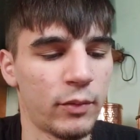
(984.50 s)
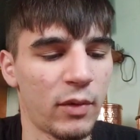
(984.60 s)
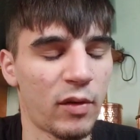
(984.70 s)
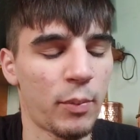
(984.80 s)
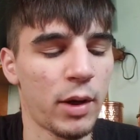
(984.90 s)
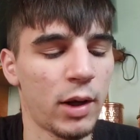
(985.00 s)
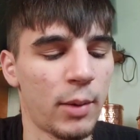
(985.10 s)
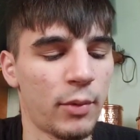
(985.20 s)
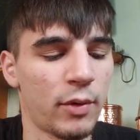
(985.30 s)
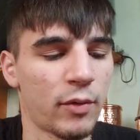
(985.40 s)
the Spear
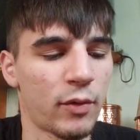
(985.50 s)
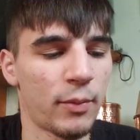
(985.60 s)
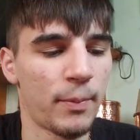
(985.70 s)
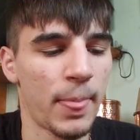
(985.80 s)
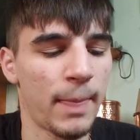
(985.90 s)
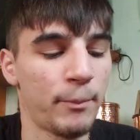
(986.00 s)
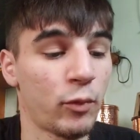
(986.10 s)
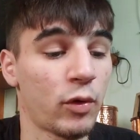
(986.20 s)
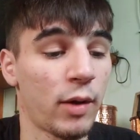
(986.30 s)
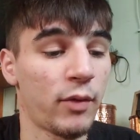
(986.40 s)
Goblins.
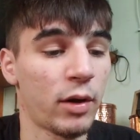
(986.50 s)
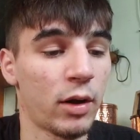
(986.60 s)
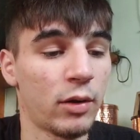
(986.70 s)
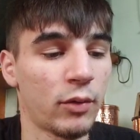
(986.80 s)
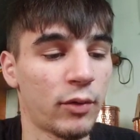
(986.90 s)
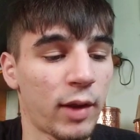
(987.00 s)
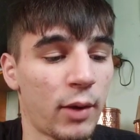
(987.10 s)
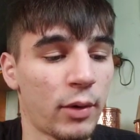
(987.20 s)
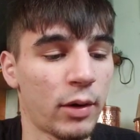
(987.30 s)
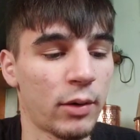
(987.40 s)
Graveyard onto his
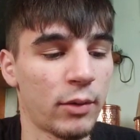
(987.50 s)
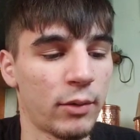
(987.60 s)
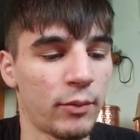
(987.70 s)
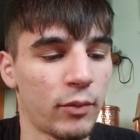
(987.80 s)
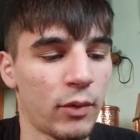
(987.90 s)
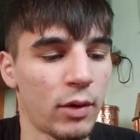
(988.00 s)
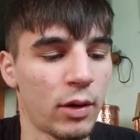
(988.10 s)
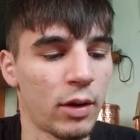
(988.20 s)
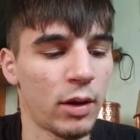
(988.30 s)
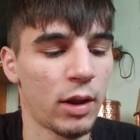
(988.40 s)
tower.
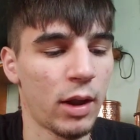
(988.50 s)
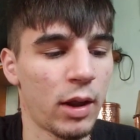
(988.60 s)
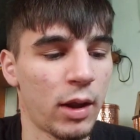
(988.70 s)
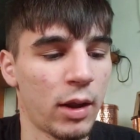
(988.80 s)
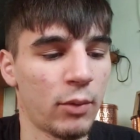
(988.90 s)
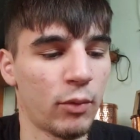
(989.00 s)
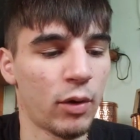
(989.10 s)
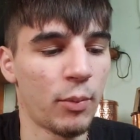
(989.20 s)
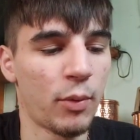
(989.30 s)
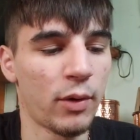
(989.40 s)
And we'll
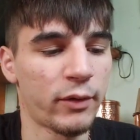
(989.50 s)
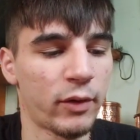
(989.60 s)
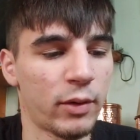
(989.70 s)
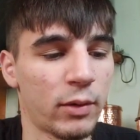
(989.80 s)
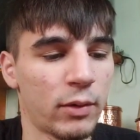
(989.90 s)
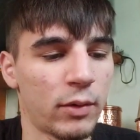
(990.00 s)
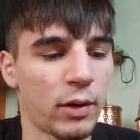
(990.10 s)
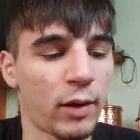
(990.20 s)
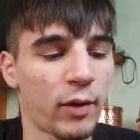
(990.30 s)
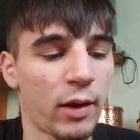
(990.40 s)
go Poison,
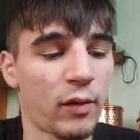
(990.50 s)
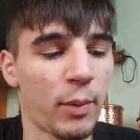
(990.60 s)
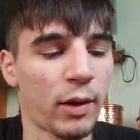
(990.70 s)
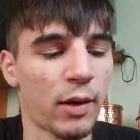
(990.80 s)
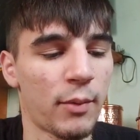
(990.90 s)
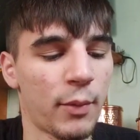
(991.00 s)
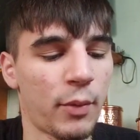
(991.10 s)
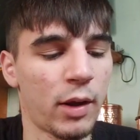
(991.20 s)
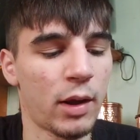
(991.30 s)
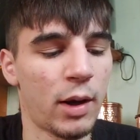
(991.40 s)
because I expected him to
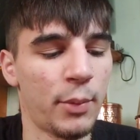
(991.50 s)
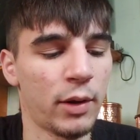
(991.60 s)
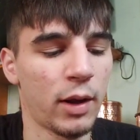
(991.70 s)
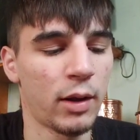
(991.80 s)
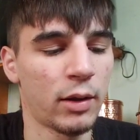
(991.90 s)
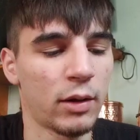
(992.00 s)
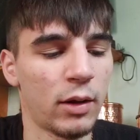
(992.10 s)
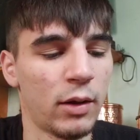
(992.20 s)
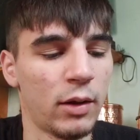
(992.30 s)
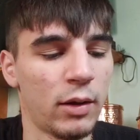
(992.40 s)
play Goblin Game.
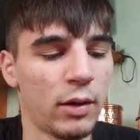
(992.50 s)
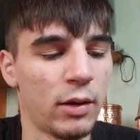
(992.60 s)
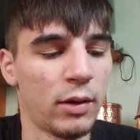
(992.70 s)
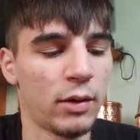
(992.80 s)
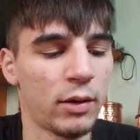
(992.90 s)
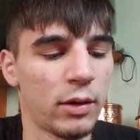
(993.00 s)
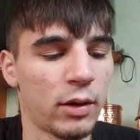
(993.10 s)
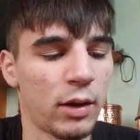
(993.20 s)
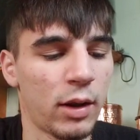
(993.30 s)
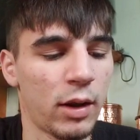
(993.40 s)

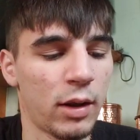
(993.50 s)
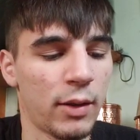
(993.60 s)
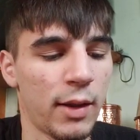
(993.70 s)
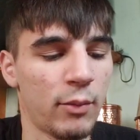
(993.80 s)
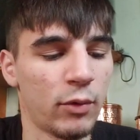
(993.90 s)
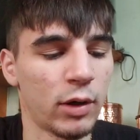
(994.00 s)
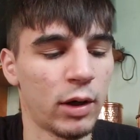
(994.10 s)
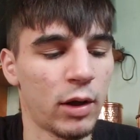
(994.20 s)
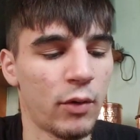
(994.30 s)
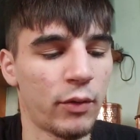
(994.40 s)
And then we're
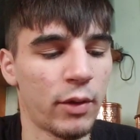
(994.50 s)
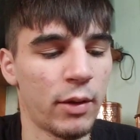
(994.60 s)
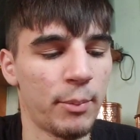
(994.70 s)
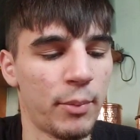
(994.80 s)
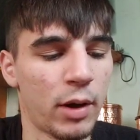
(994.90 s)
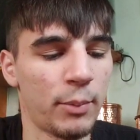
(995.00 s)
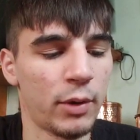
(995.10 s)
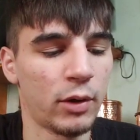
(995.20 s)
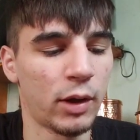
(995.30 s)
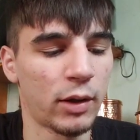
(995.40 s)
going to go for the Bar
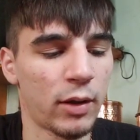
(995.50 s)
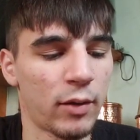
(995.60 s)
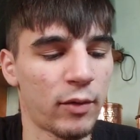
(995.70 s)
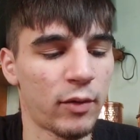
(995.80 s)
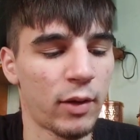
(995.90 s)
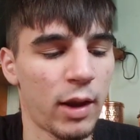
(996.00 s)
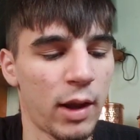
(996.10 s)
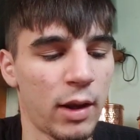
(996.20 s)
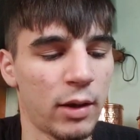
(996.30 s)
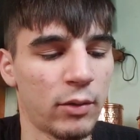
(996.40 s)
Barrel like this,
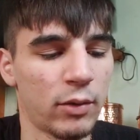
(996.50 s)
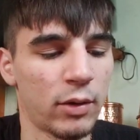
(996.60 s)
and